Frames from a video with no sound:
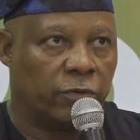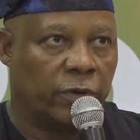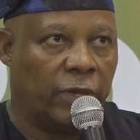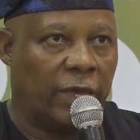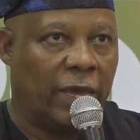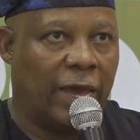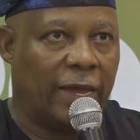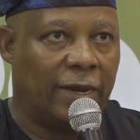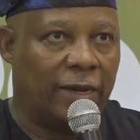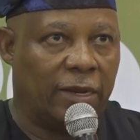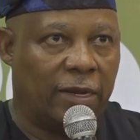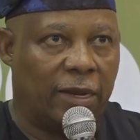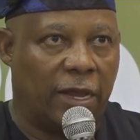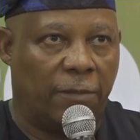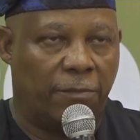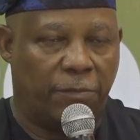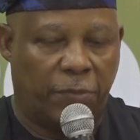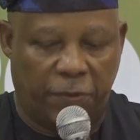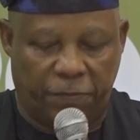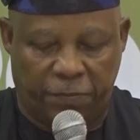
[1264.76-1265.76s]

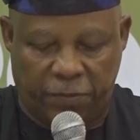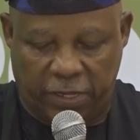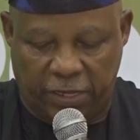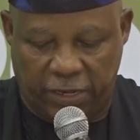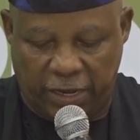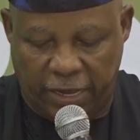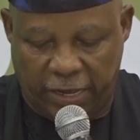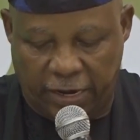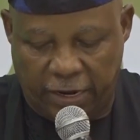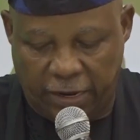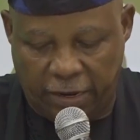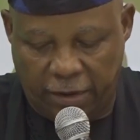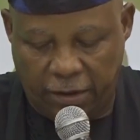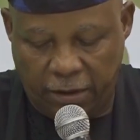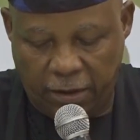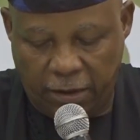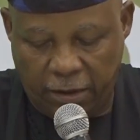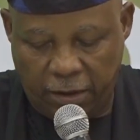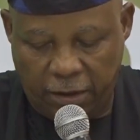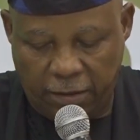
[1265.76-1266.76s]
350 naira
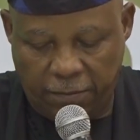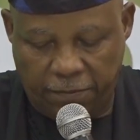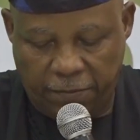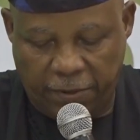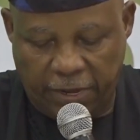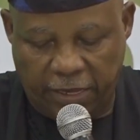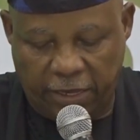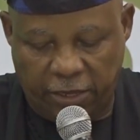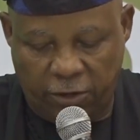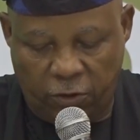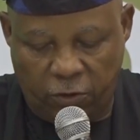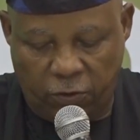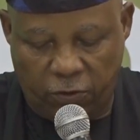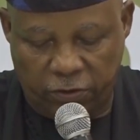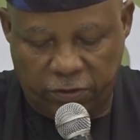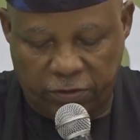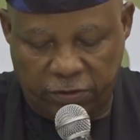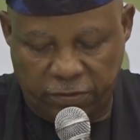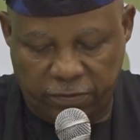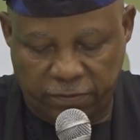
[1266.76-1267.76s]
per
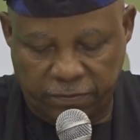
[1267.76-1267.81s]
kilowatt.